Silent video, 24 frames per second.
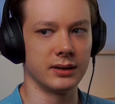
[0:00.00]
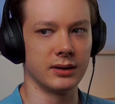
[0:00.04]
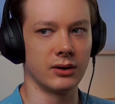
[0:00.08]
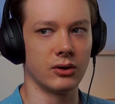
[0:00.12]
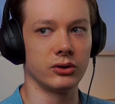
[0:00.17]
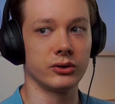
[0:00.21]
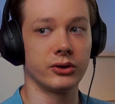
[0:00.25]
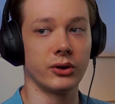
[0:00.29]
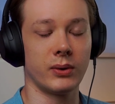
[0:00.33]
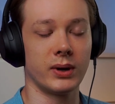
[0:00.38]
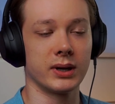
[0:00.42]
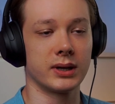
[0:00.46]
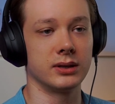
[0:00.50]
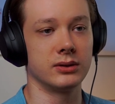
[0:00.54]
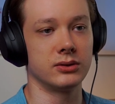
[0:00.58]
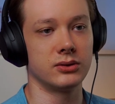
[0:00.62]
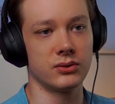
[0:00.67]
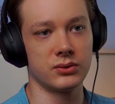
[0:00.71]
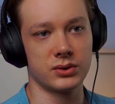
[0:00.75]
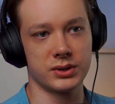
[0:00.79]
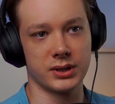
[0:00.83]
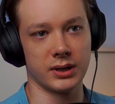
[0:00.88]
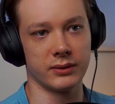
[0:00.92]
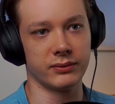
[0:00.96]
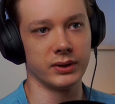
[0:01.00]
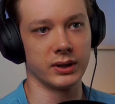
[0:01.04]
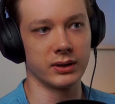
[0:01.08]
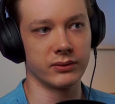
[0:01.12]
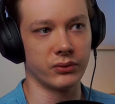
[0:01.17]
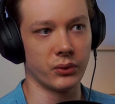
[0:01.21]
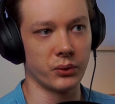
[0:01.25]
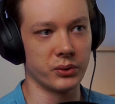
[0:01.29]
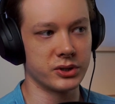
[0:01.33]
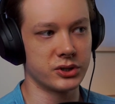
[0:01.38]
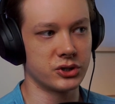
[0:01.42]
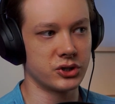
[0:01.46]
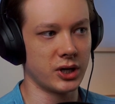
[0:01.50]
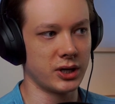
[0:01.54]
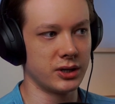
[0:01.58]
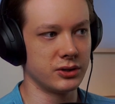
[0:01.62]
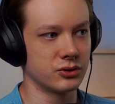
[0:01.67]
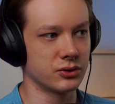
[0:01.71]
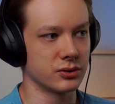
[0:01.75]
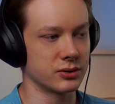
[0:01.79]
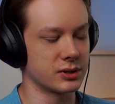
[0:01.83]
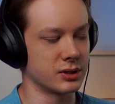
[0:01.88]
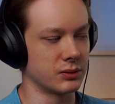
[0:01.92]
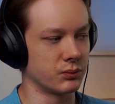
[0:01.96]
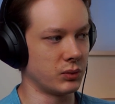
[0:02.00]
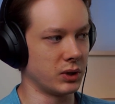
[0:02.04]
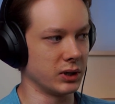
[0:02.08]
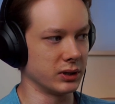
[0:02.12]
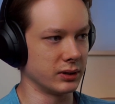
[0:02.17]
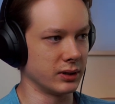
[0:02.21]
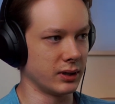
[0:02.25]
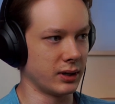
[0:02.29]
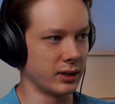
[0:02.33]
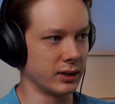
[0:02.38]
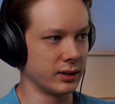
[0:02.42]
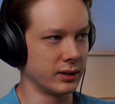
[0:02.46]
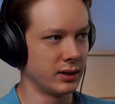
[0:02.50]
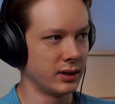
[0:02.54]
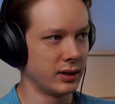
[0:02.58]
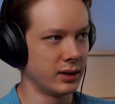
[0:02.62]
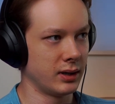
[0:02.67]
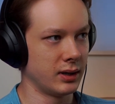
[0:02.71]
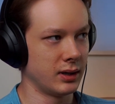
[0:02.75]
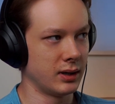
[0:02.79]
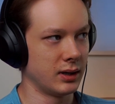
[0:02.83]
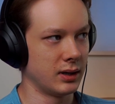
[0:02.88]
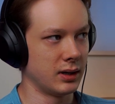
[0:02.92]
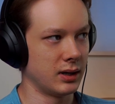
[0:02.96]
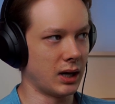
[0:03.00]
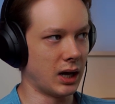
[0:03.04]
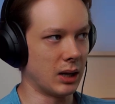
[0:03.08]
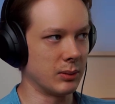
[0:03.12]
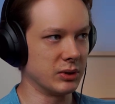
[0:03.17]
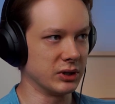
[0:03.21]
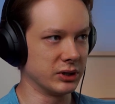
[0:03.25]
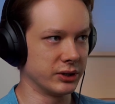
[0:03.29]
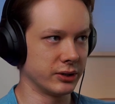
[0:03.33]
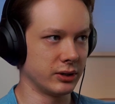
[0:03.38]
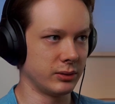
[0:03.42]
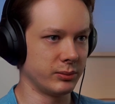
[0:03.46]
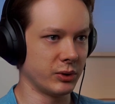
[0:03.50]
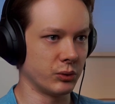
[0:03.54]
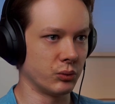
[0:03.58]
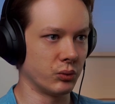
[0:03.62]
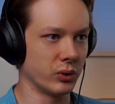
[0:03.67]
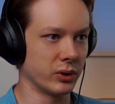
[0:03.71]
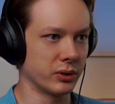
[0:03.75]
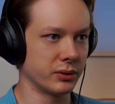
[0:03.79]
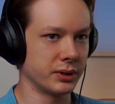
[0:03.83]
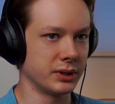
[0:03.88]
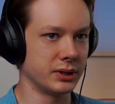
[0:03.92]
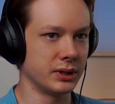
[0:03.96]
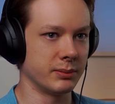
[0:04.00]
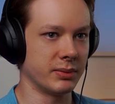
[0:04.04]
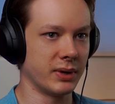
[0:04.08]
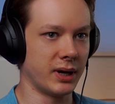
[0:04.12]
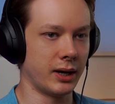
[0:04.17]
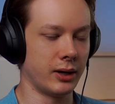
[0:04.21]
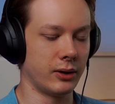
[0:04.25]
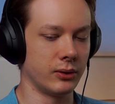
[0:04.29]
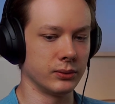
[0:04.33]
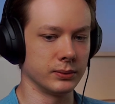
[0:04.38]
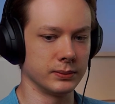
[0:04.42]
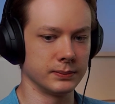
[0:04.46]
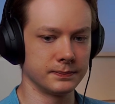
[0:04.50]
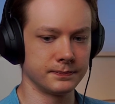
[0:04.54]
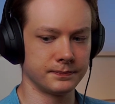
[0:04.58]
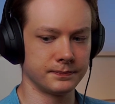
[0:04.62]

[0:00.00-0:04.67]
although I can use stuff like voice changers and whatnot, I'm a little bit worried about